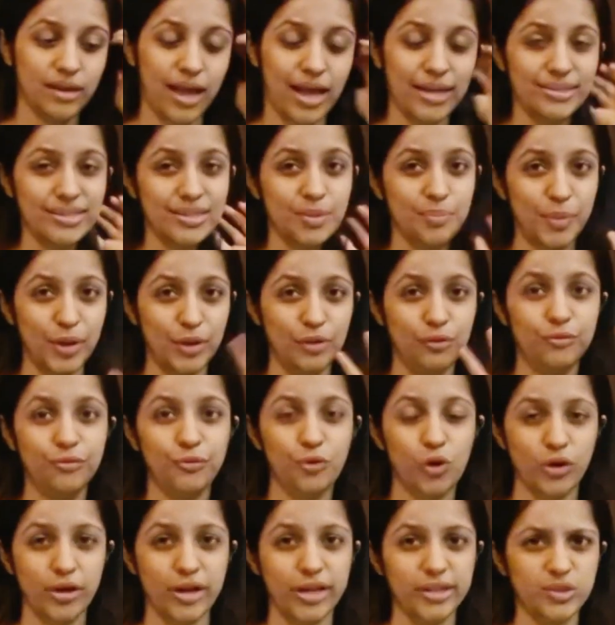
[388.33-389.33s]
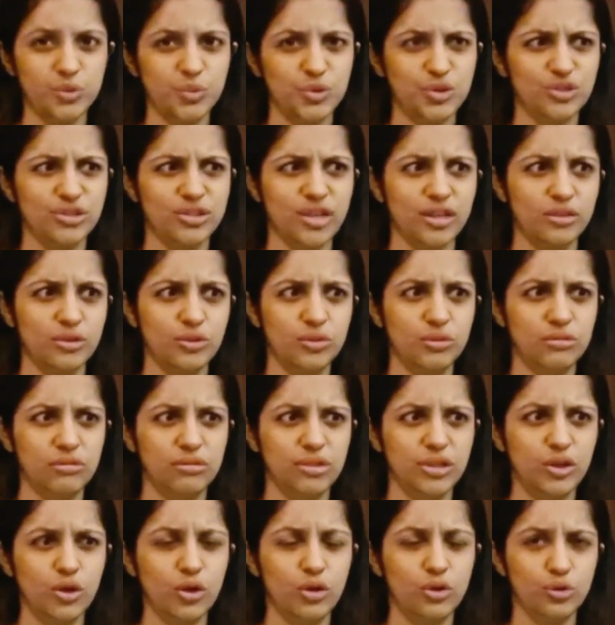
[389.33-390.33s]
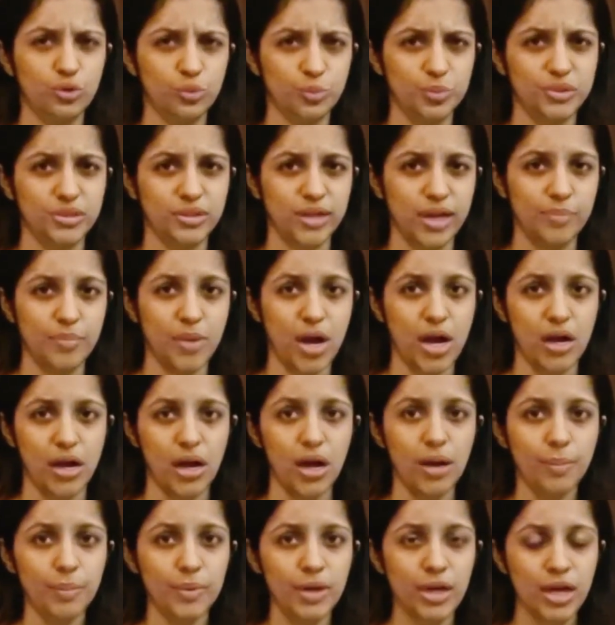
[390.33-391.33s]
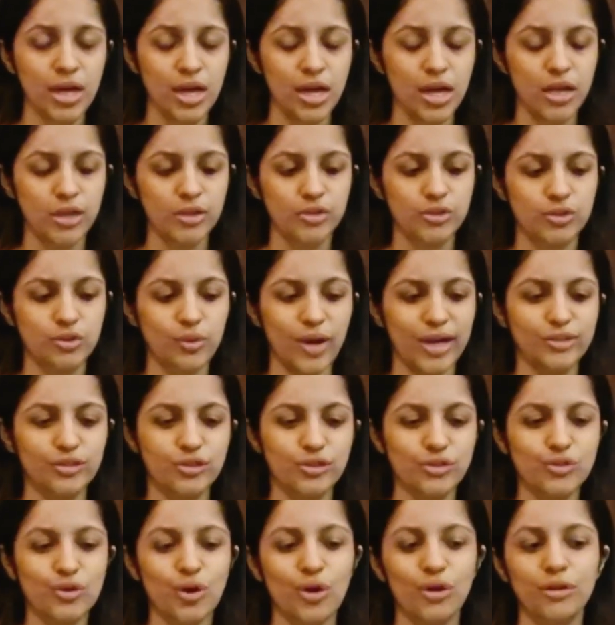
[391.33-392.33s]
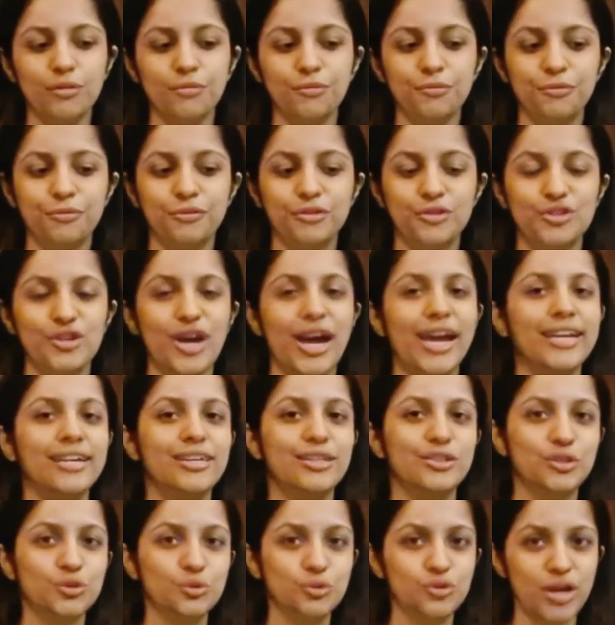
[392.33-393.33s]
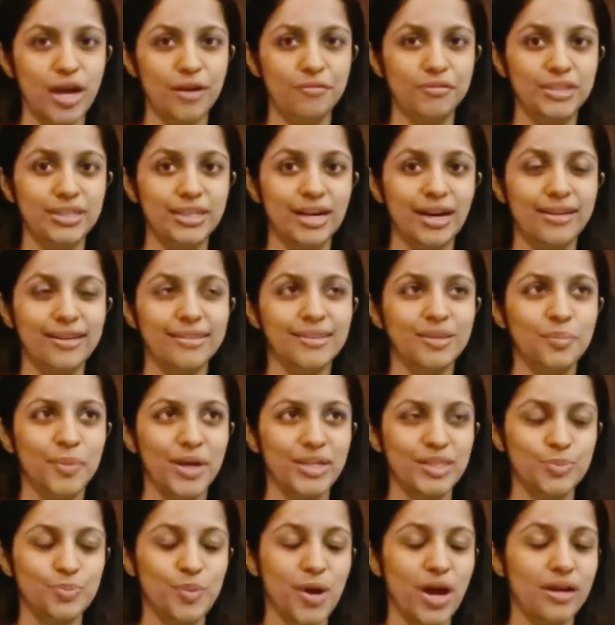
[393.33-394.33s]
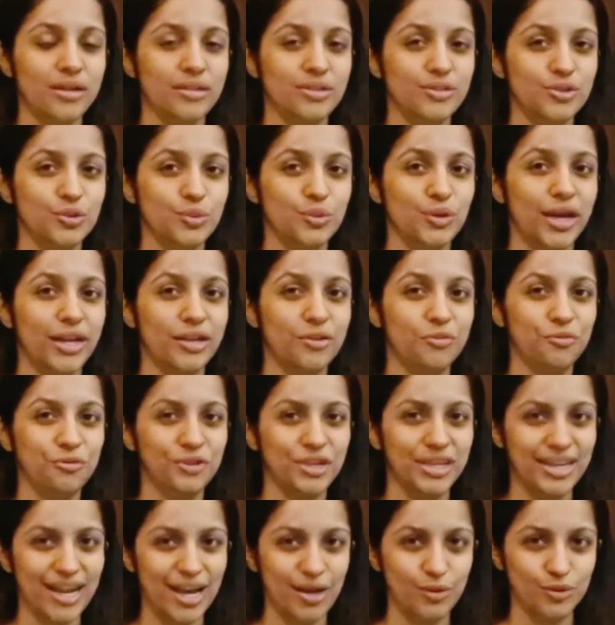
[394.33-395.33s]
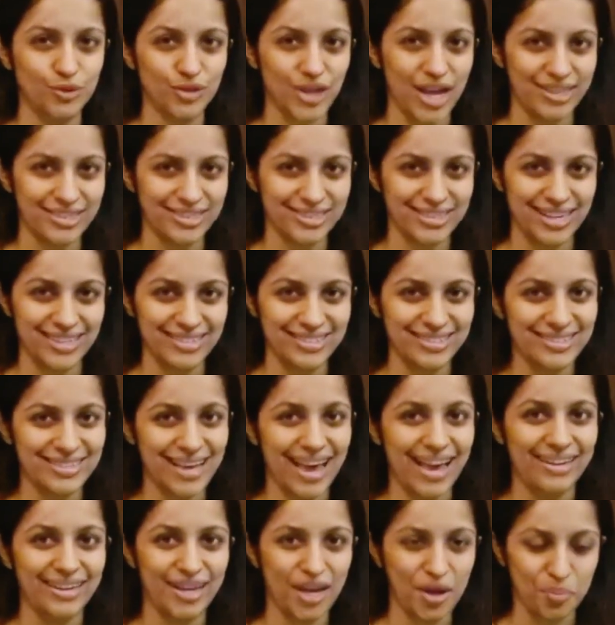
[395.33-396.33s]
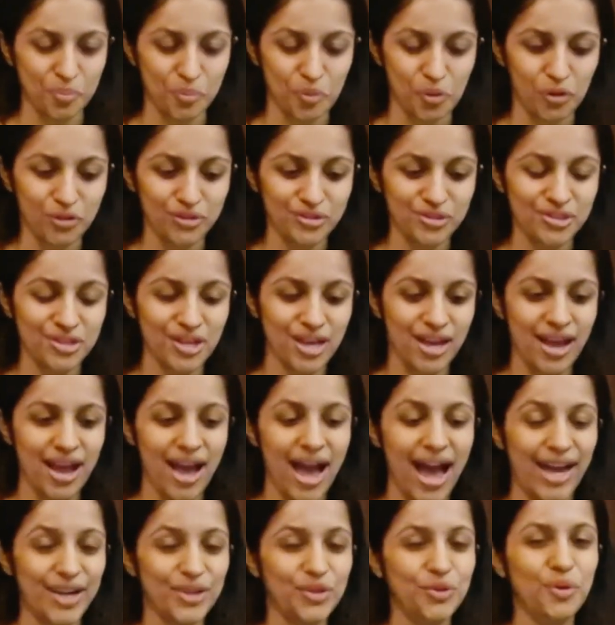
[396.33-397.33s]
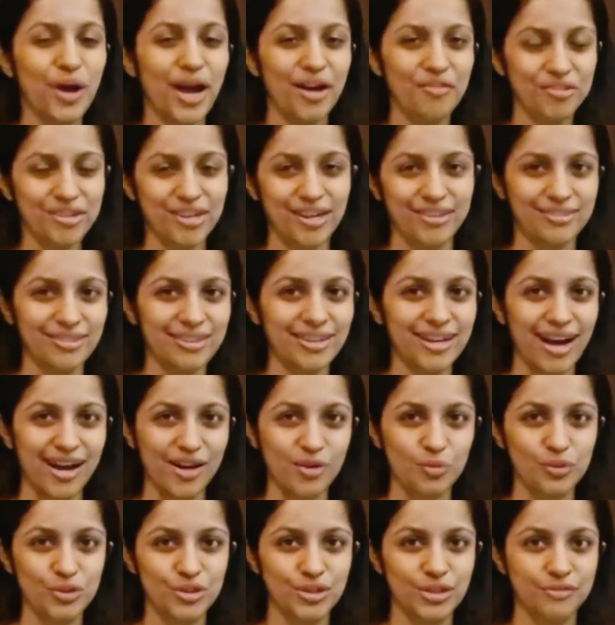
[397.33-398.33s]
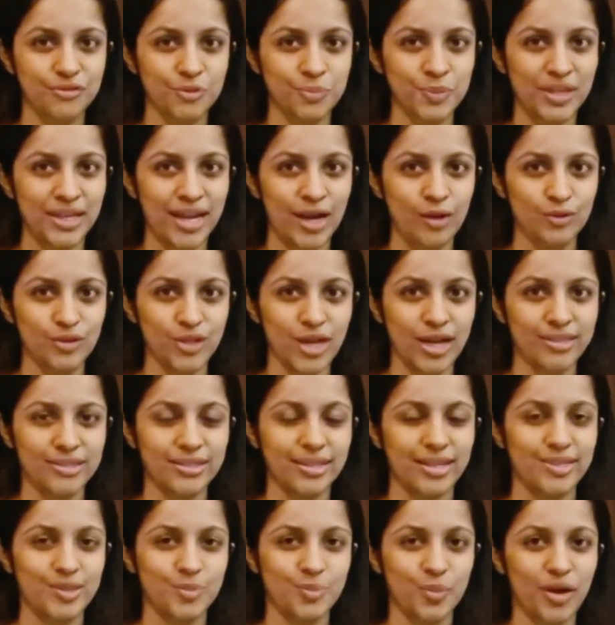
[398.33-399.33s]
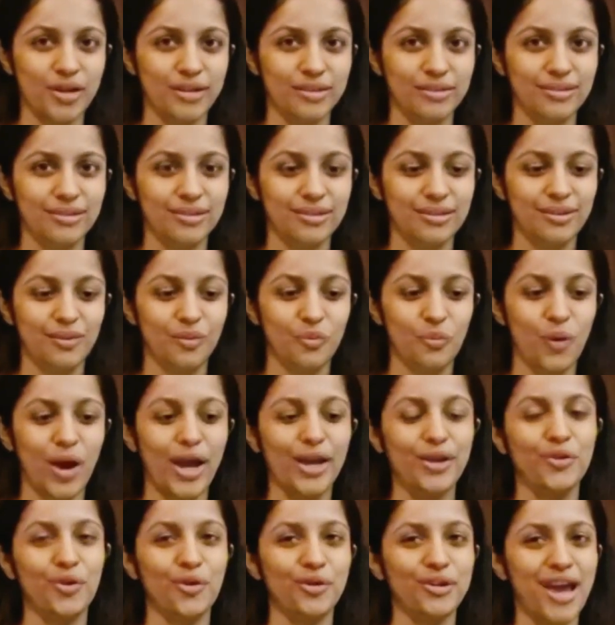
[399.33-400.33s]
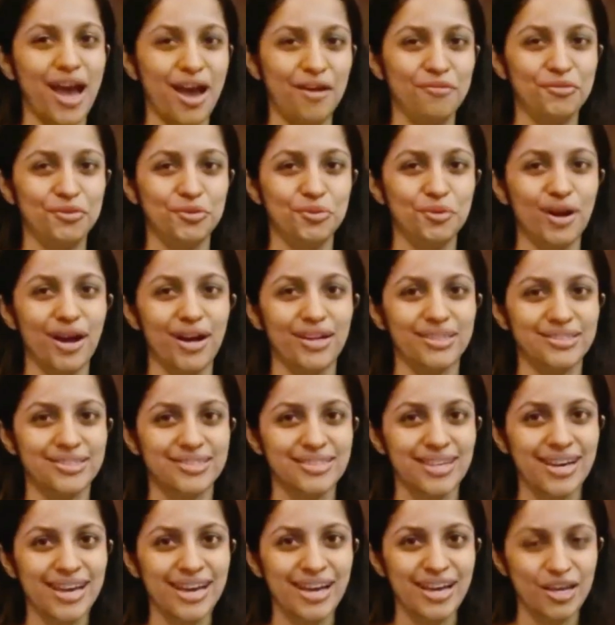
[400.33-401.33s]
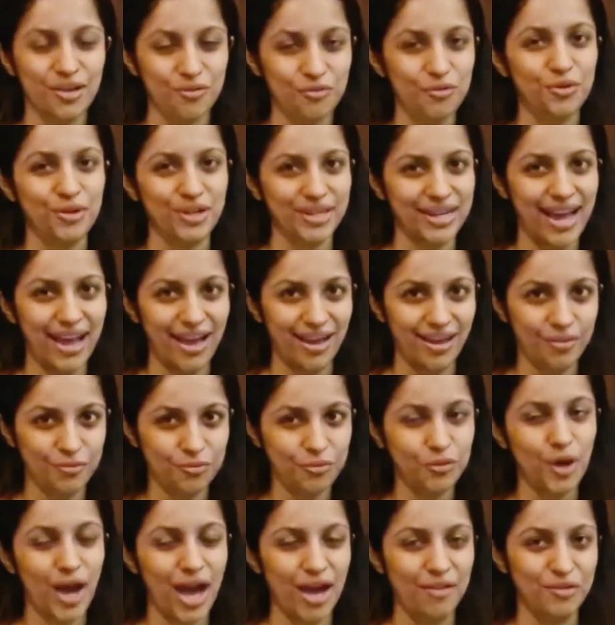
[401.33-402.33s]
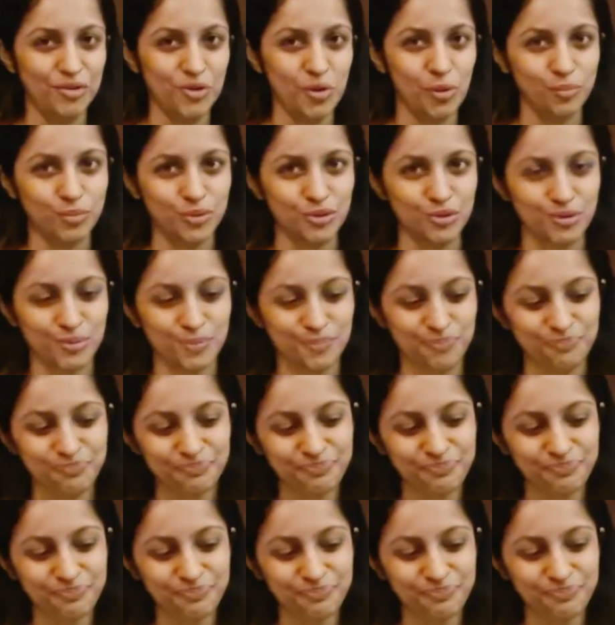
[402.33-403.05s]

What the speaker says: as compared to Forex, which is at 3 or 2% markup. So I just thought of trying a new travel card, and the best part is you get free lounge access at airports. I do have another card which gives me lounge access, but why not have two cards if you have an option?